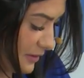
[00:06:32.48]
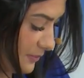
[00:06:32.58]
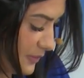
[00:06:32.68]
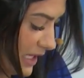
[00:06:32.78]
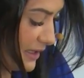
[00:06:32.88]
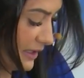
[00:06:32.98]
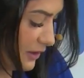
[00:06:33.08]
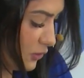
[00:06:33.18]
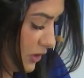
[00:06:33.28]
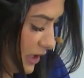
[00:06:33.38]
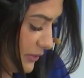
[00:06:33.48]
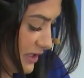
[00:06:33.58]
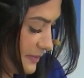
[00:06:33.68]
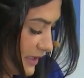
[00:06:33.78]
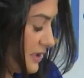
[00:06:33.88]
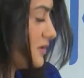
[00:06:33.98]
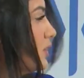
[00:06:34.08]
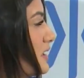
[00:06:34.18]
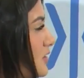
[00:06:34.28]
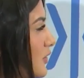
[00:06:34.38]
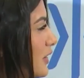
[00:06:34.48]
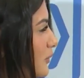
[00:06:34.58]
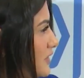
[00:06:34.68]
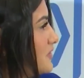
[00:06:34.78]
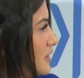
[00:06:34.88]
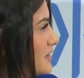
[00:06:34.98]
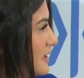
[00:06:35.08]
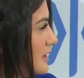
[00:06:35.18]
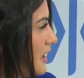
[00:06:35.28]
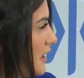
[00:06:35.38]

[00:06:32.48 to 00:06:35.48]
planning, or can we expect it to integrate with certain